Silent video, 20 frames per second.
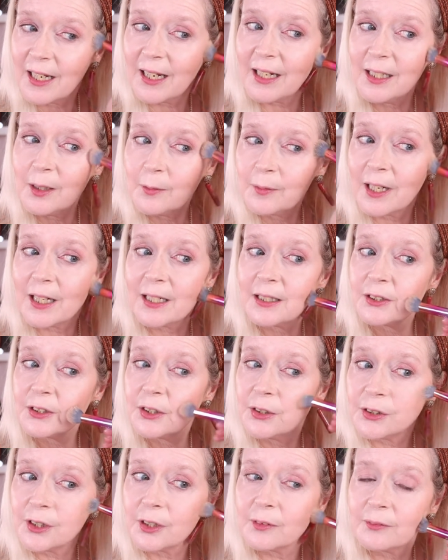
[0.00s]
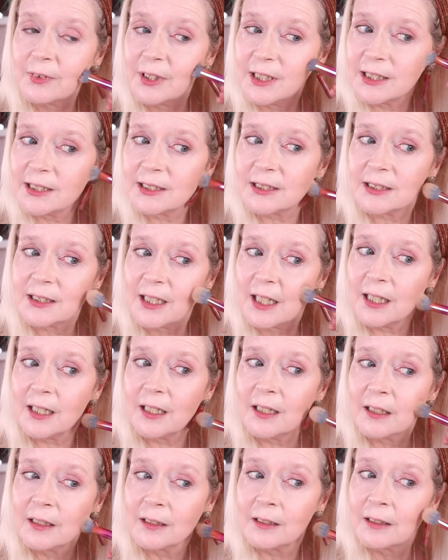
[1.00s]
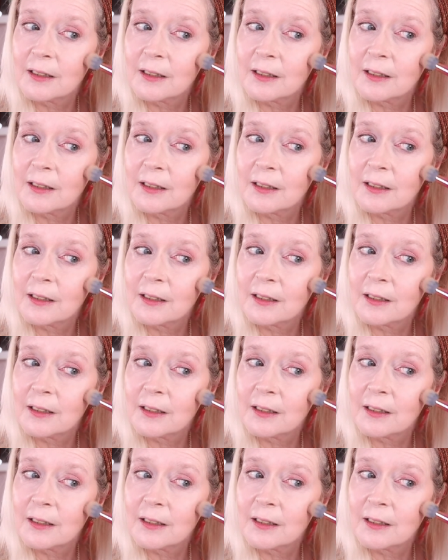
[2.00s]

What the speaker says: anyway, so you don't really see